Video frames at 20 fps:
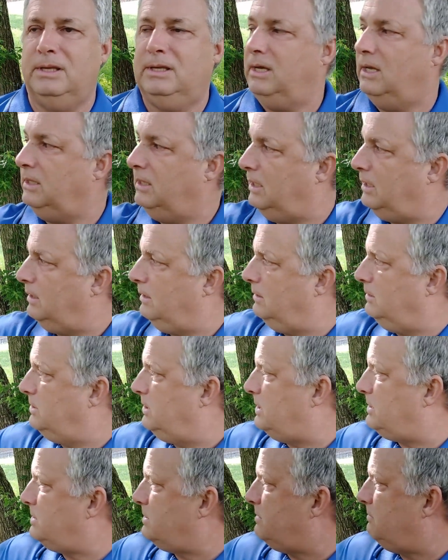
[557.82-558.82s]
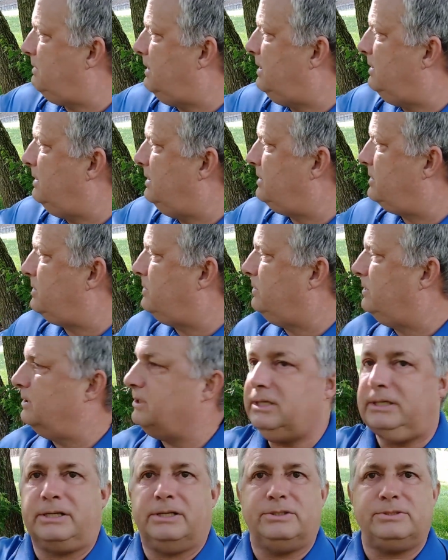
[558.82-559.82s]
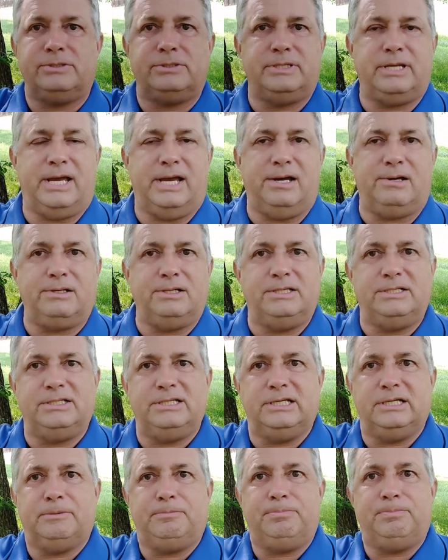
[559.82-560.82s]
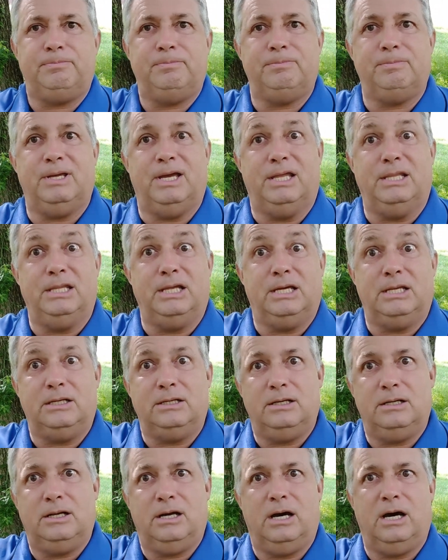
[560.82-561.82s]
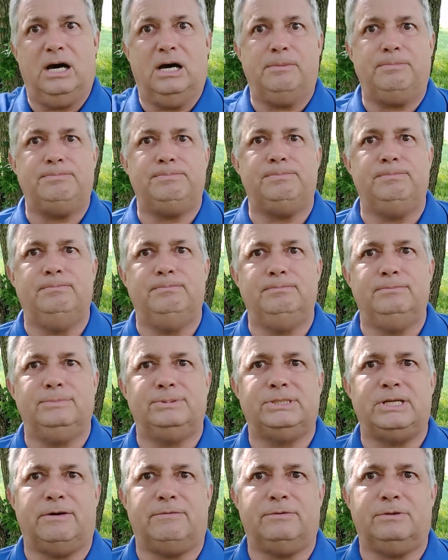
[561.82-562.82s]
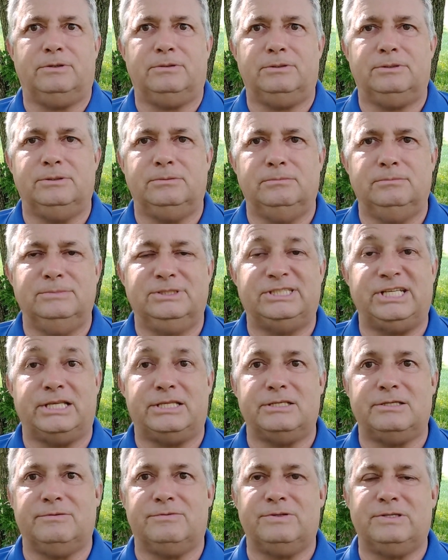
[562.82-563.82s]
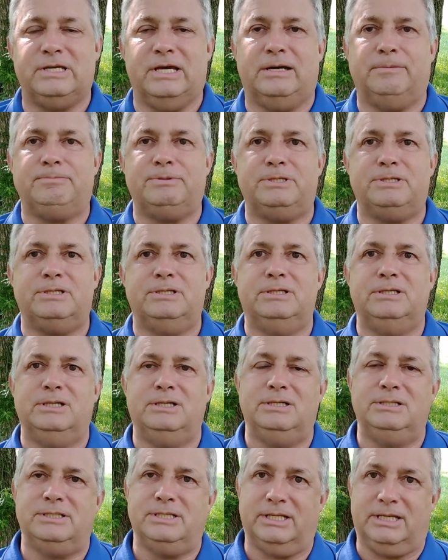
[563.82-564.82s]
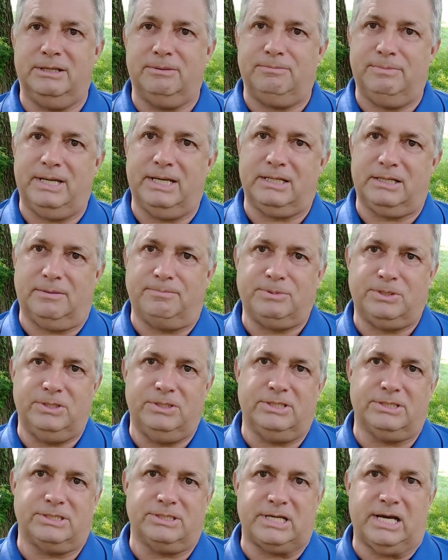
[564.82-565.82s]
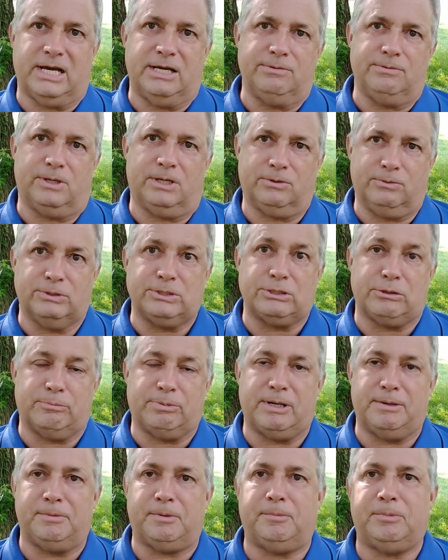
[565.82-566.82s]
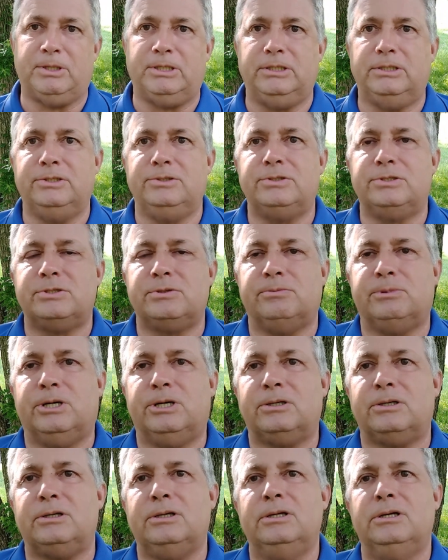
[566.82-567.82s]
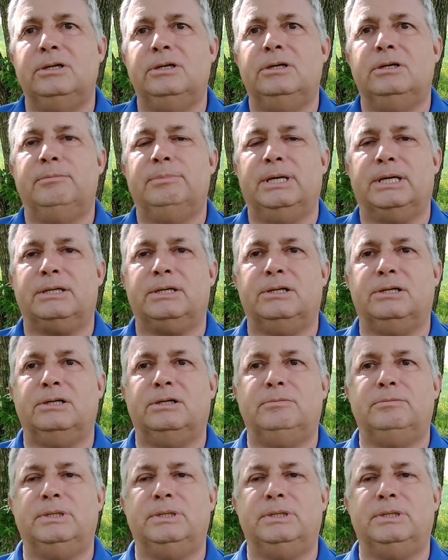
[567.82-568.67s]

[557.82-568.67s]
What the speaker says: And then just around this corner, it goes down a dip and then up several sets of steps to get back up to the sidewalk, which I'll probably use to walk back home.